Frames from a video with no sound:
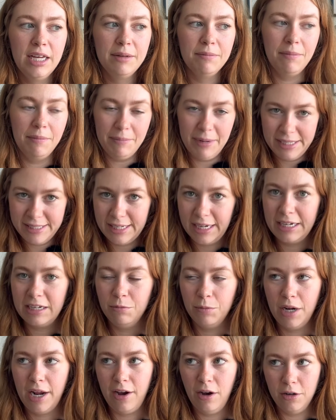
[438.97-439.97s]
my second
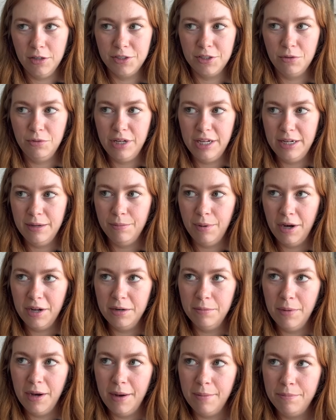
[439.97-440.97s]
one, I also knit it
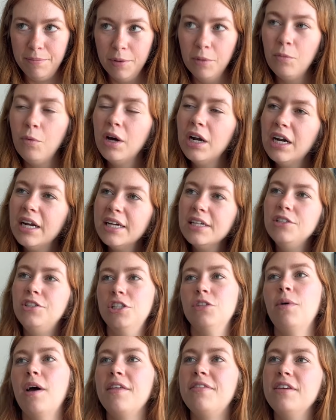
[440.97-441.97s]
bottom up, but what did I
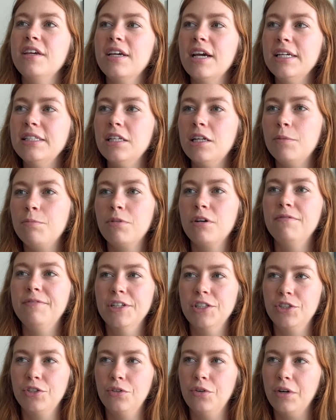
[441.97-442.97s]
do? I think I did a
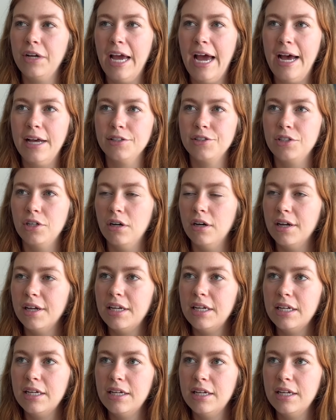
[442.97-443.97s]
provisional cast
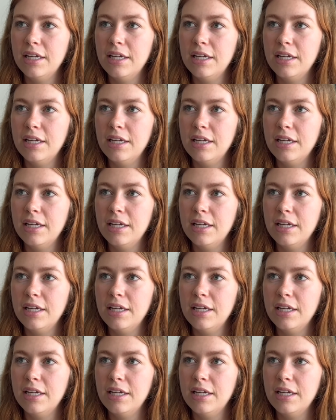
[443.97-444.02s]
on.